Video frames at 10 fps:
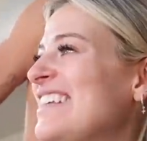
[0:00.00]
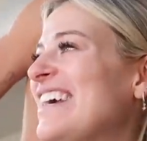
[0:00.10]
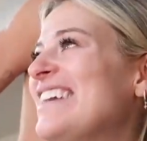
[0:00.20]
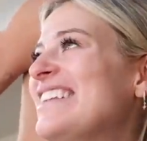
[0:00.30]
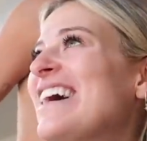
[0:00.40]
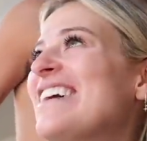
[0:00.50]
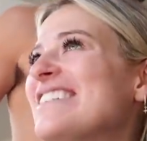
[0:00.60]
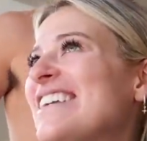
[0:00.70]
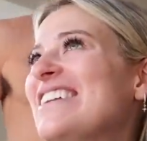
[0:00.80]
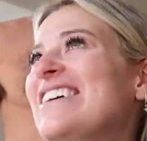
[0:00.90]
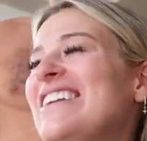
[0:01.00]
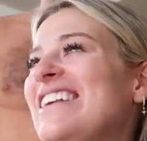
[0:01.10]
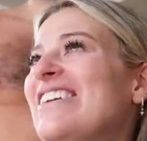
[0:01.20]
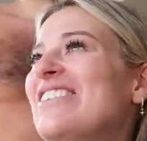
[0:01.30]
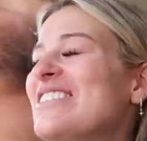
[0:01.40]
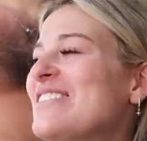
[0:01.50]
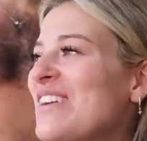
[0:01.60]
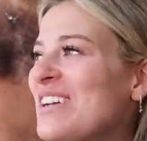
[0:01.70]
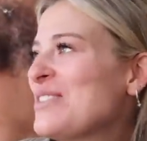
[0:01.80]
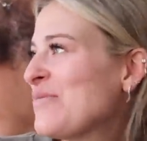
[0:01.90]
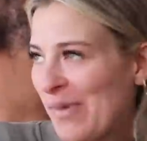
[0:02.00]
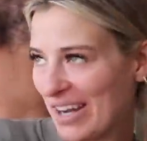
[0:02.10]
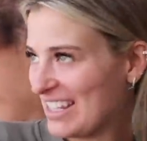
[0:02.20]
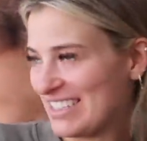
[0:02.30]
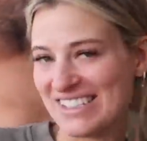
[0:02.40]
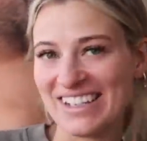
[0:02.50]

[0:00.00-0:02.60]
Yeah, Niall said earlier, it's very springy today.